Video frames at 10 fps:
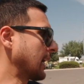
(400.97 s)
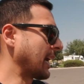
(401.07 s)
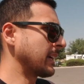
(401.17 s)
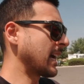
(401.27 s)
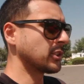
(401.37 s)

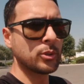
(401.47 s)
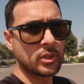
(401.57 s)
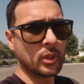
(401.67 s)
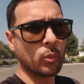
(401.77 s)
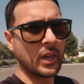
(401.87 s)
I'm not too
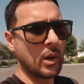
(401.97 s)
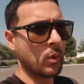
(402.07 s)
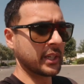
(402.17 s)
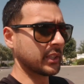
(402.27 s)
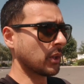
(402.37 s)
sure where I
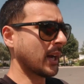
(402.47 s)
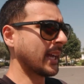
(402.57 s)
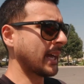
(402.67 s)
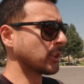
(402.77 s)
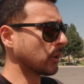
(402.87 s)
want to go.
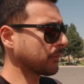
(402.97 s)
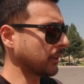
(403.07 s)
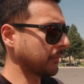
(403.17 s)
I know for